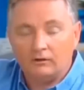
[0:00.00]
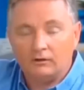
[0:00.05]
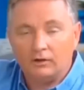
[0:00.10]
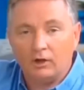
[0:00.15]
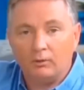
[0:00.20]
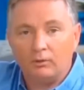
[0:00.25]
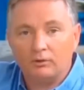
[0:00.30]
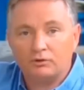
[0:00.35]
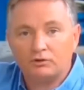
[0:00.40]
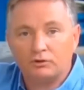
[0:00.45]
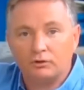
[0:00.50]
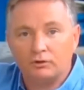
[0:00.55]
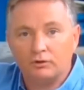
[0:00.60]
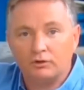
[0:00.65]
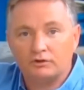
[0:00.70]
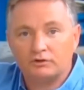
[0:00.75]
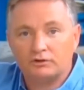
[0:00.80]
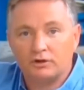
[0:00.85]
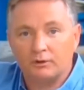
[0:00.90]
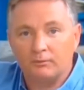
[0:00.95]
Now we'll show
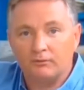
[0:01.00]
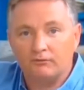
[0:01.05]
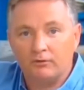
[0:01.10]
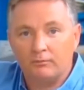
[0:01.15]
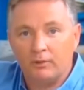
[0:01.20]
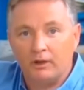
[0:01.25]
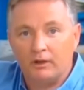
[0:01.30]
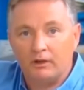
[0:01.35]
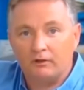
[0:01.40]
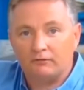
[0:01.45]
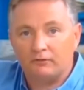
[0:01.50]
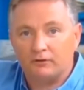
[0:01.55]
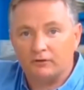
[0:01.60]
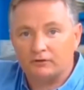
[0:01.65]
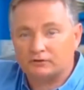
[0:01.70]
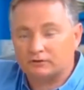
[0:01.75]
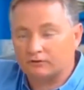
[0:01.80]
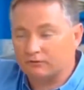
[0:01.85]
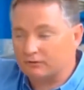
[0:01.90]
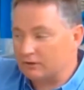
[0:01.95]
you some of the
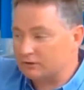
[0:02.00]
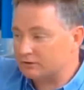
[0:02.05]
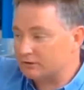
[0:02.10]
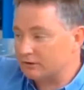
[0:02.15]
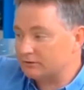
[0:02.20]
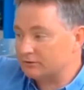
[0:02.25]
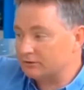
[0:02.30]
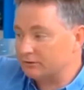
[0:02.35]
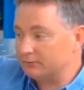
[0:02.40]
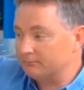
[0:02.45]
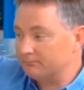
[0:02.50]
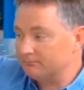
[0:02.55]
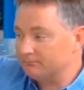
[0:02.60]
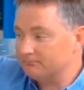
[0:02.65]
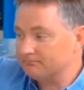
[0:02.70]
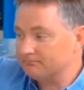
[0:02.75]
benefits of this system.